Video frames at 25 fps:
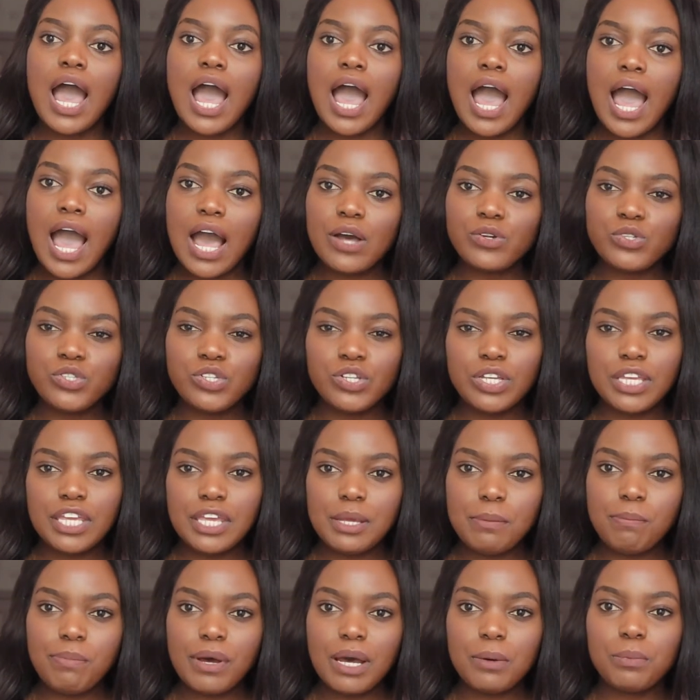how to
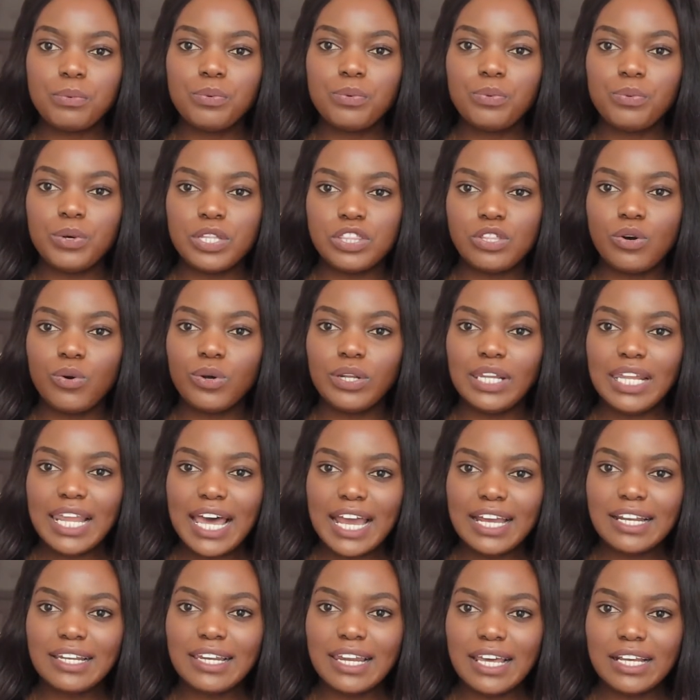keep up with
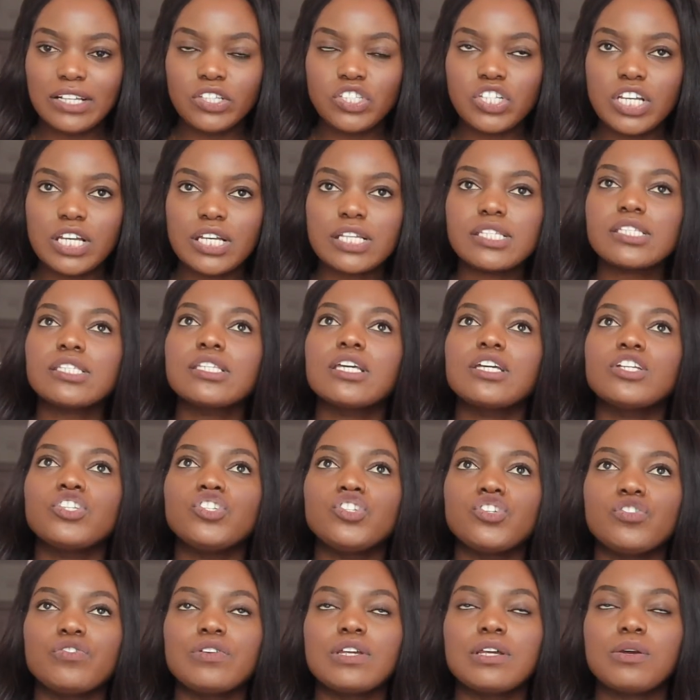online lectures
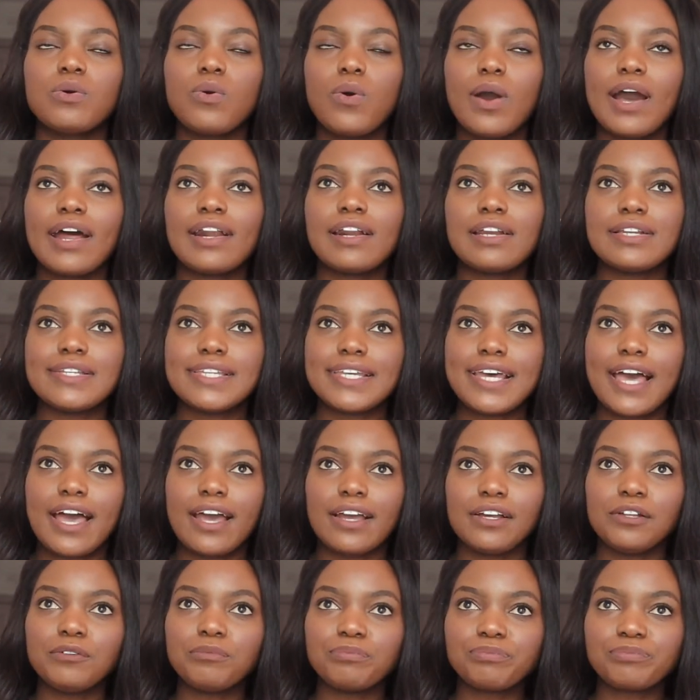during
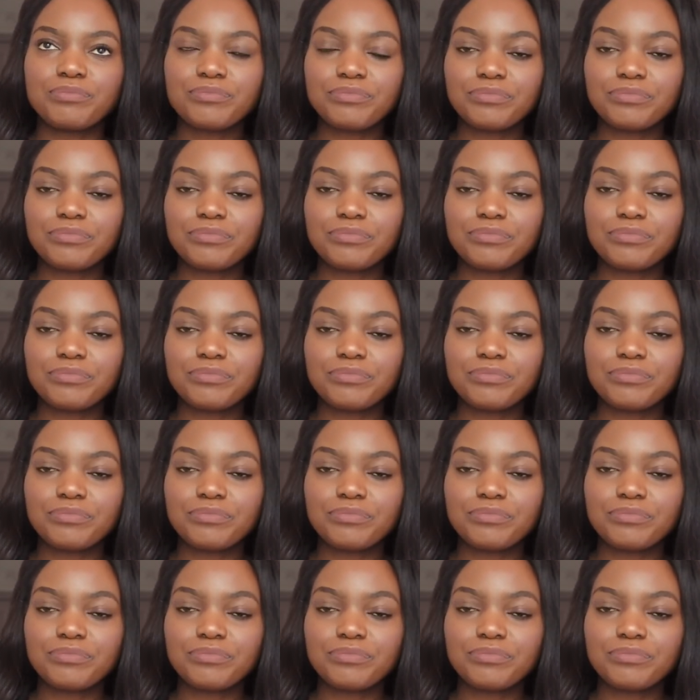quarantine.